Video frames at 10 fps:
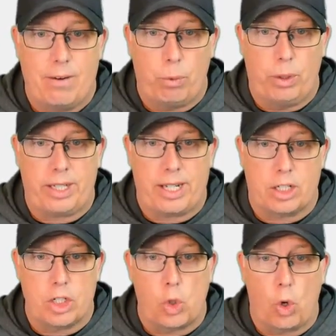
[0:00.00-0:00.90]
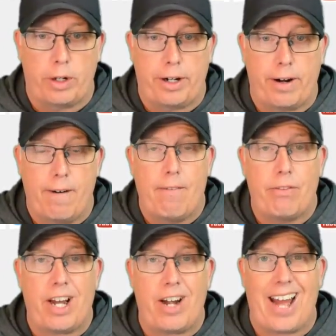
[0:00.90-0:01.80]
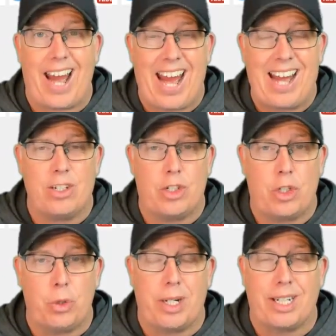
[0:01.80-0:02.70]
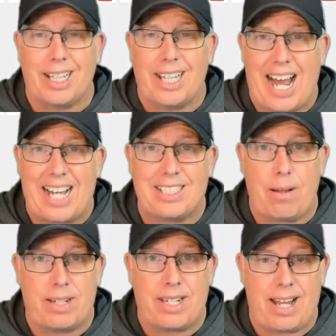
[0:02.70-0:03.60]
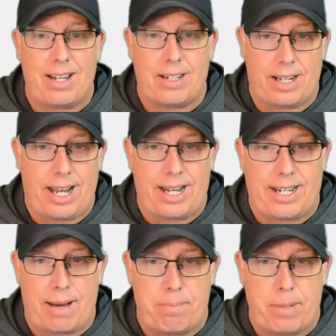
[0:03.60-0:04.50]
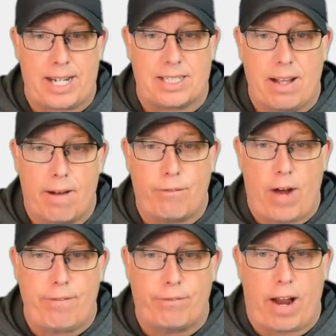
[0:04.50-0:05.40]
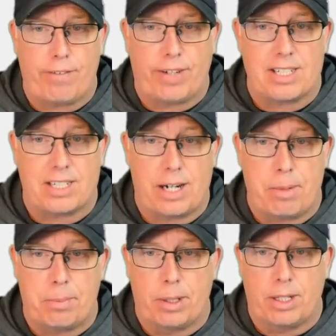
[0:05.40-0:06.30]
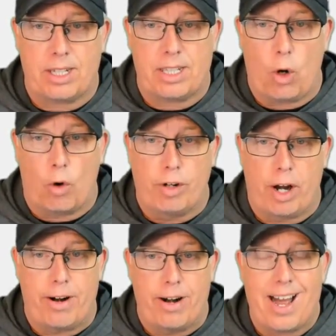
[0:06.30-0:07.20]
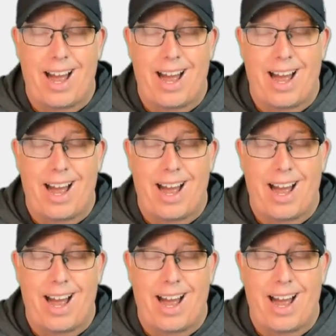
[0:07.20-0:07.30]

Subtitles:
really in control here. They are 8-2 in the last 10 head-to-head meetings, 5-5 against the number, but look at the over-under,